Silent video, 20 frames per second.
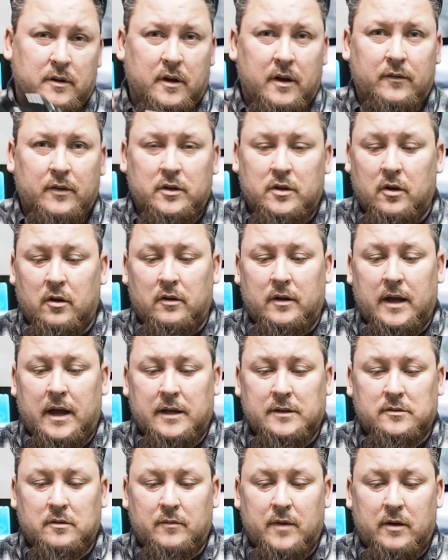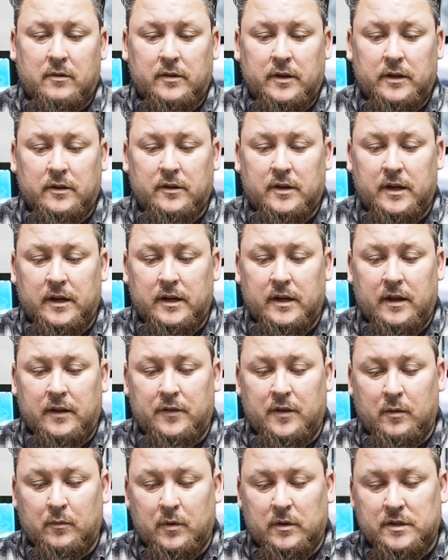I don't have it turned on, so I'm not really looking at
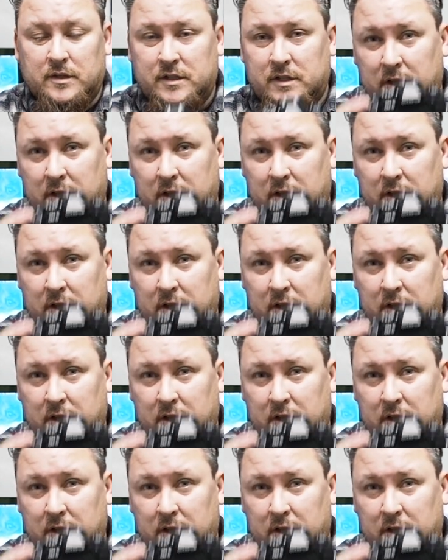anything, but just